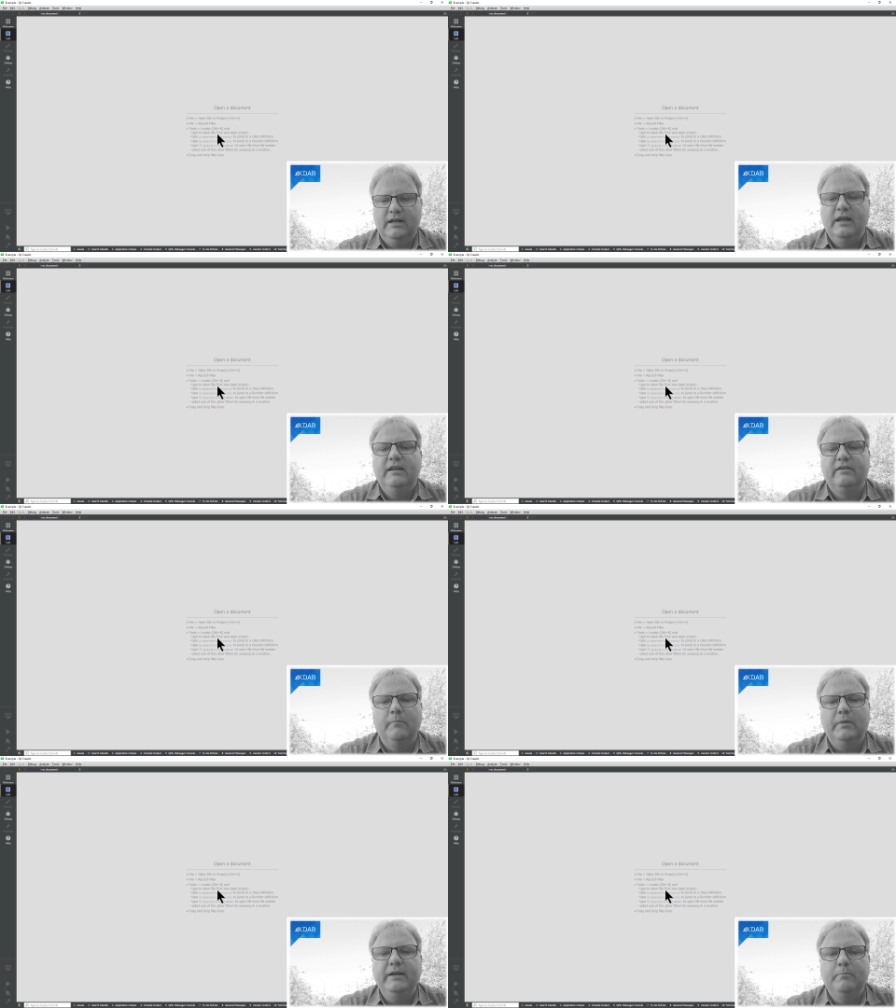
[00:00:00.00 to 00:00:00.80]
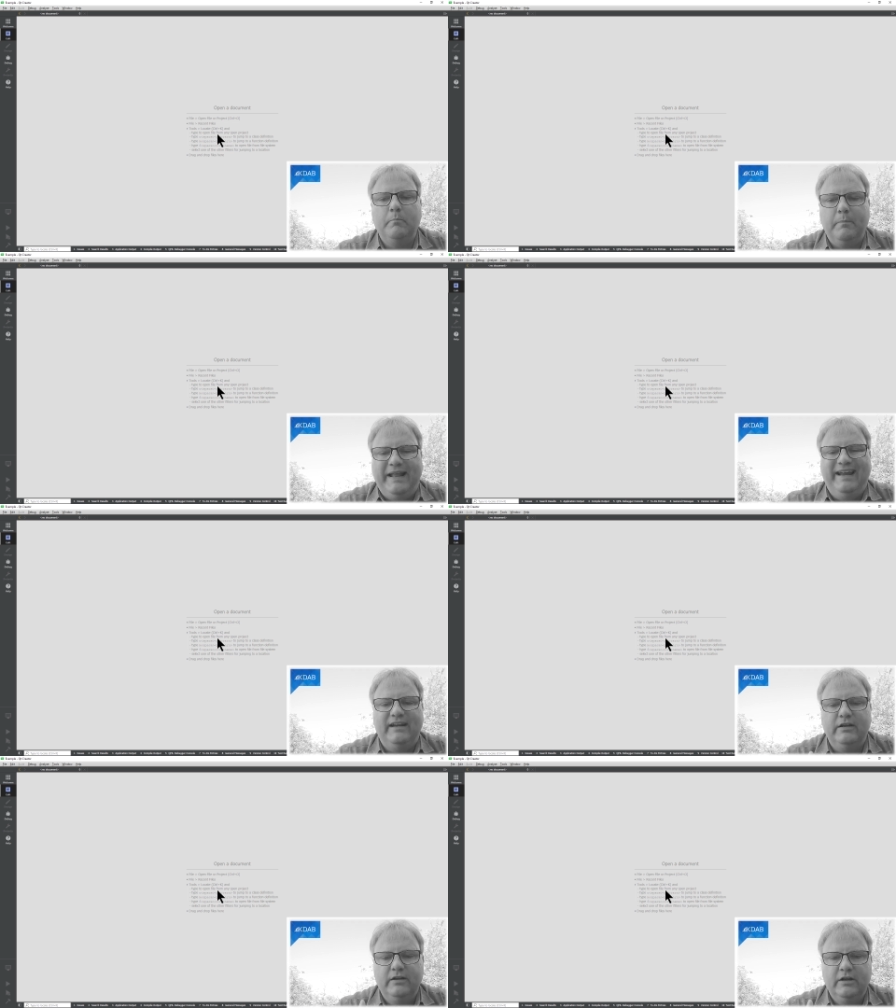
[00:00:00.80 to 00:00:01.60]
It's complete
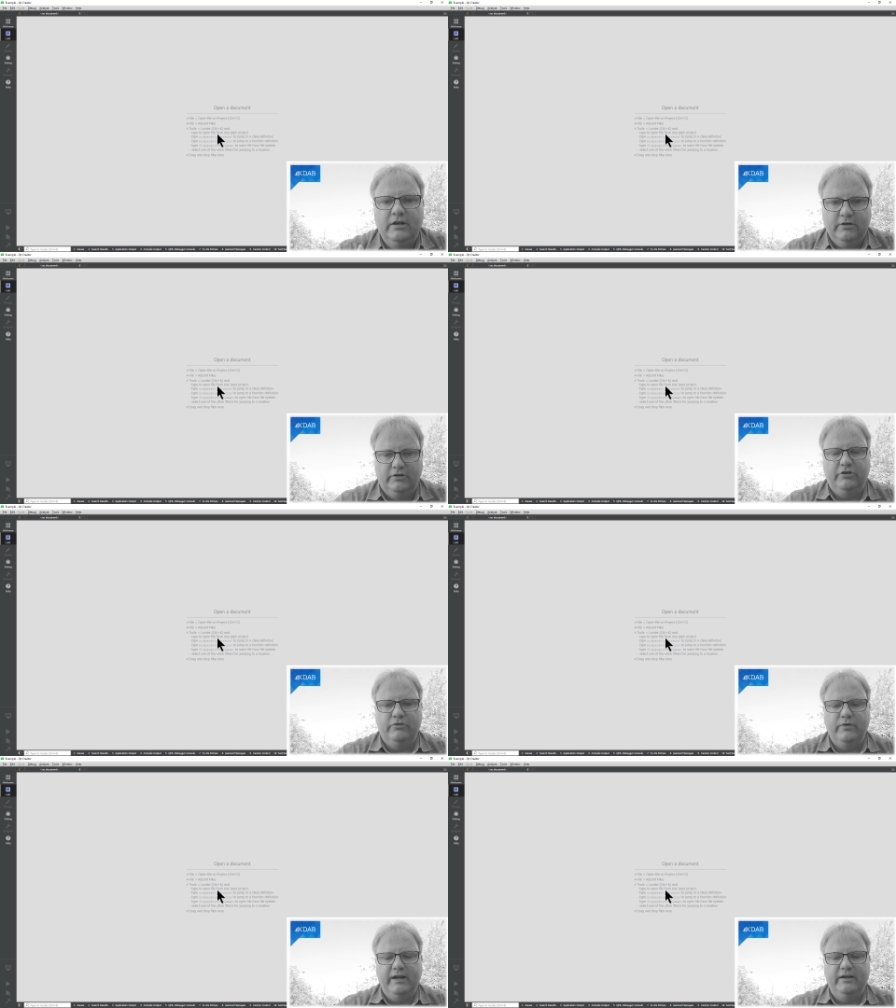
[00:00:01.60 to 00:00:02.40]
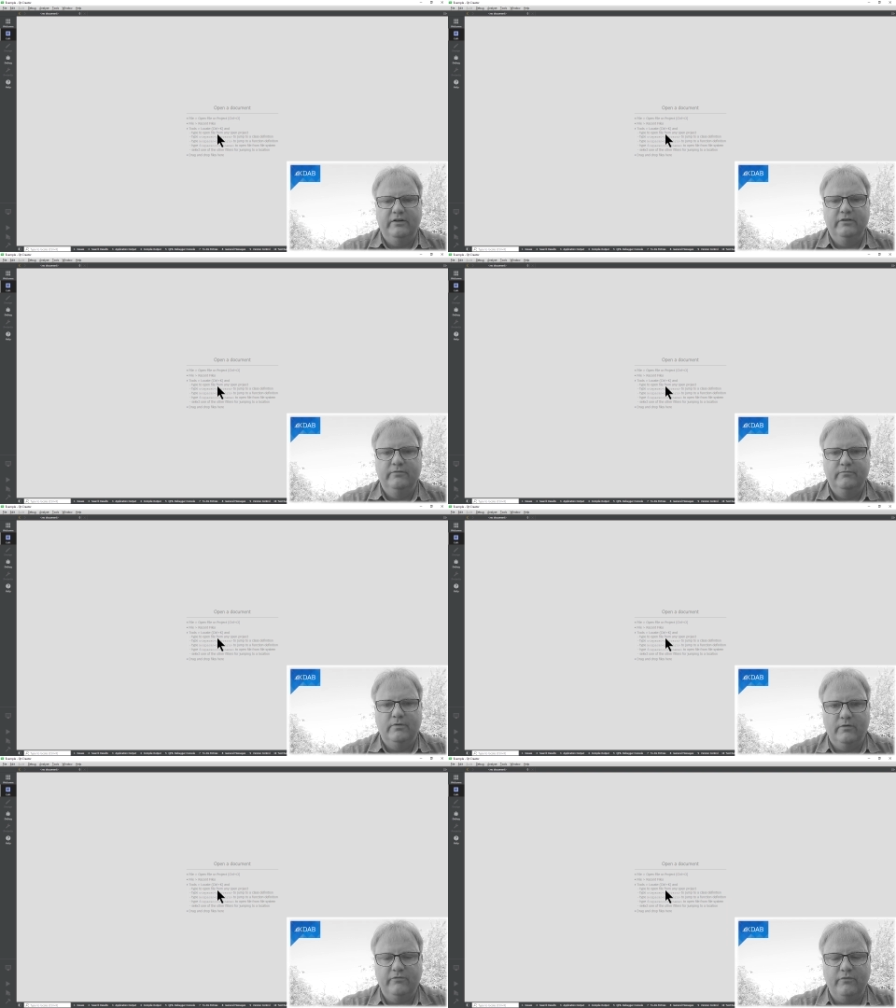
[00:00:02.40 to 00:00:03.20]
blank Creator
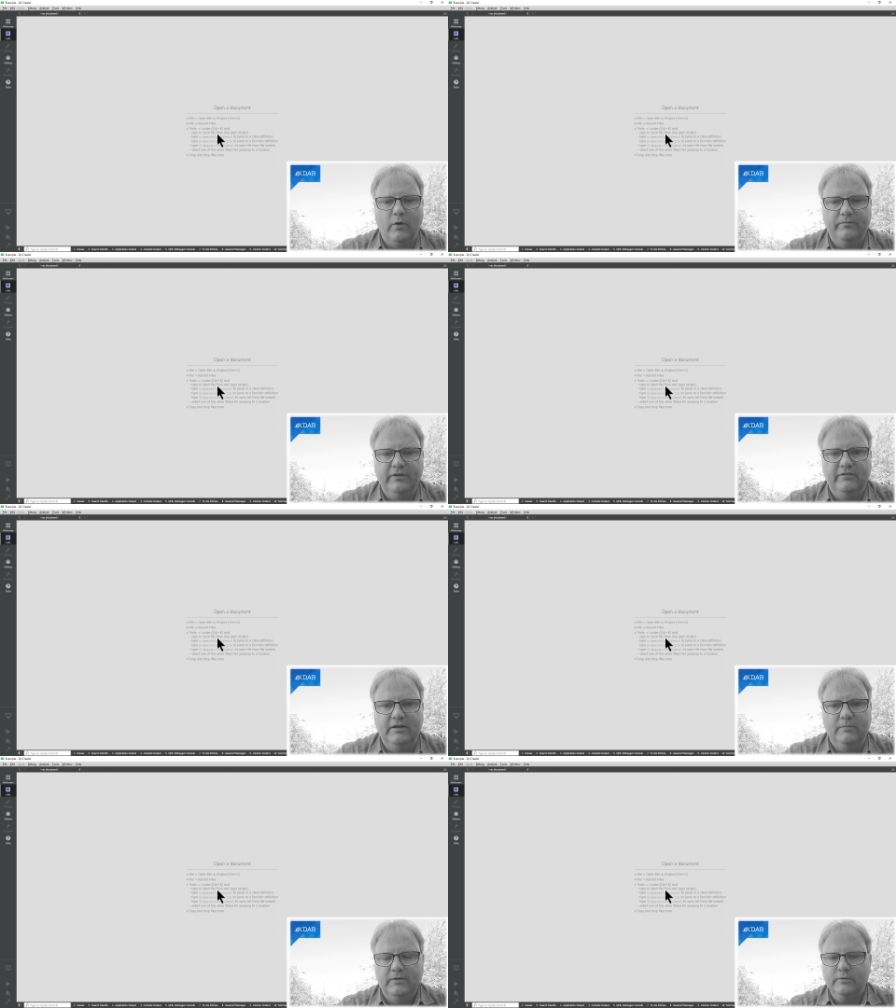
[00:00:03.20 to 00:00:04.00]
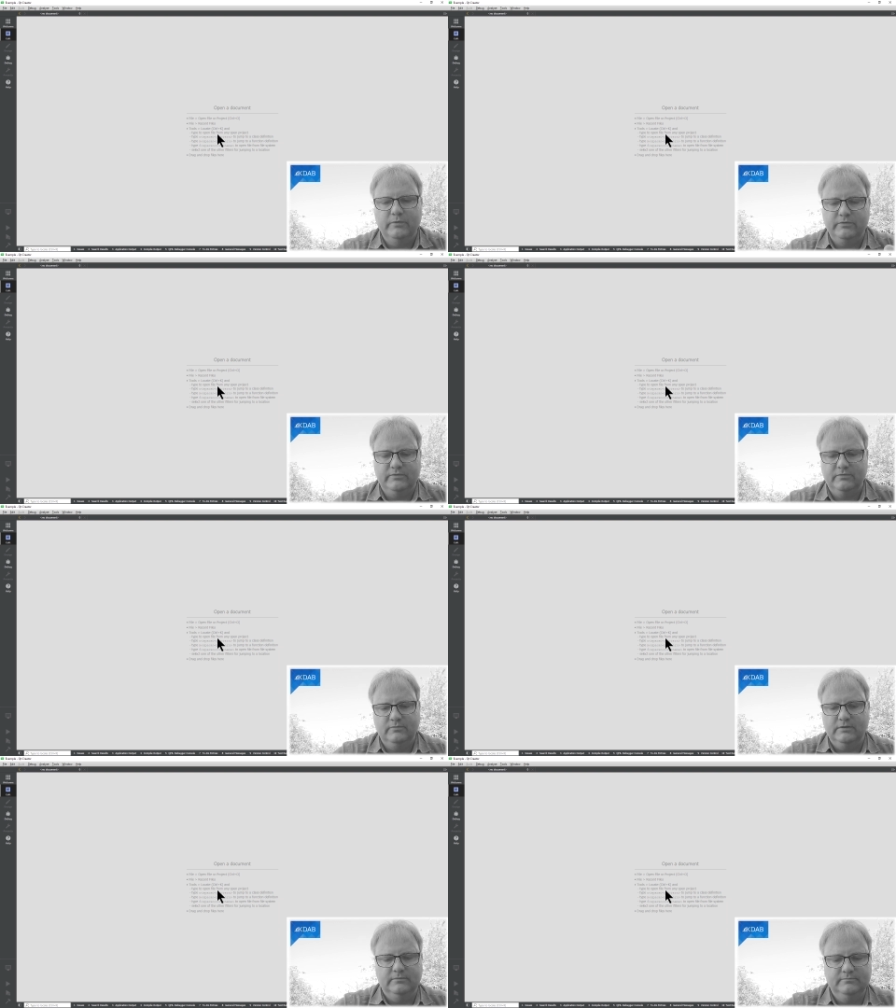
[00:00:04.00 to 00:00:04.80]
of obviously because,
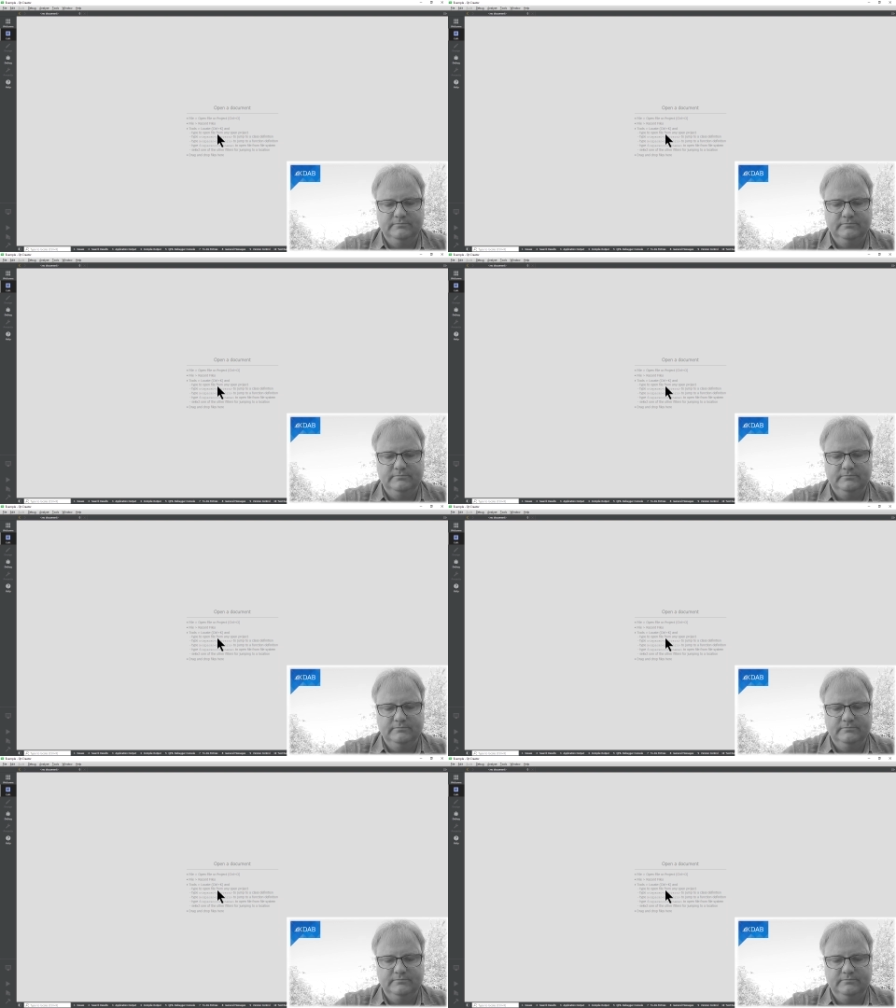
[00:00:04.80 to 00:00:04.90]
well,